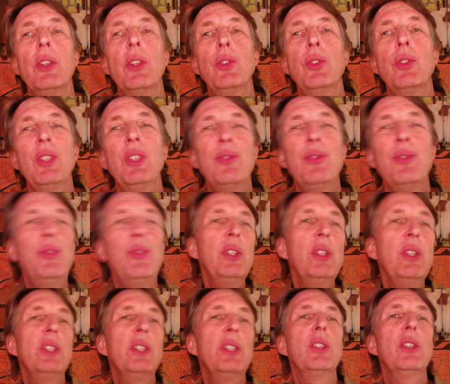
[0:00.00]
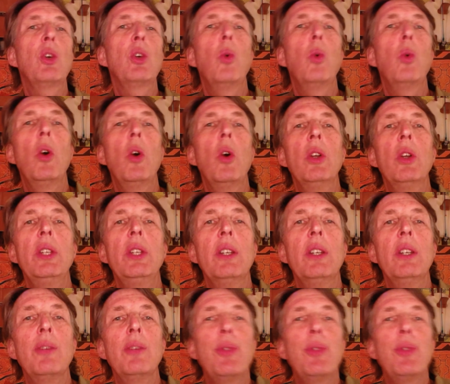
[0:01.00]
so you can feel into the quality
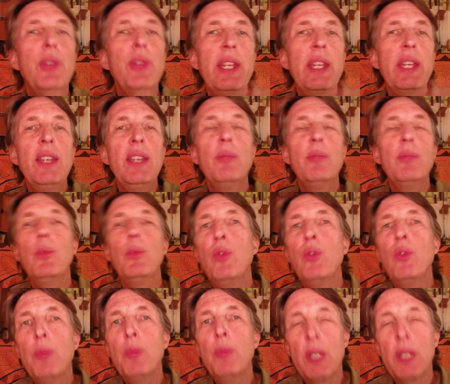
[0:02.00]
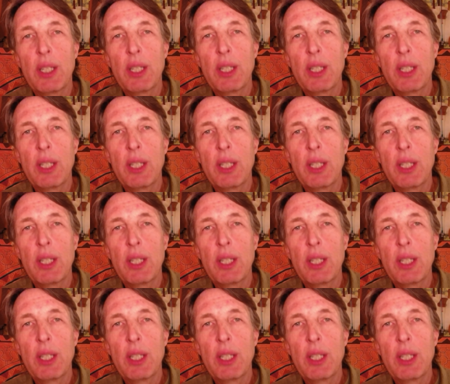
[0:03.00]
of thinking movement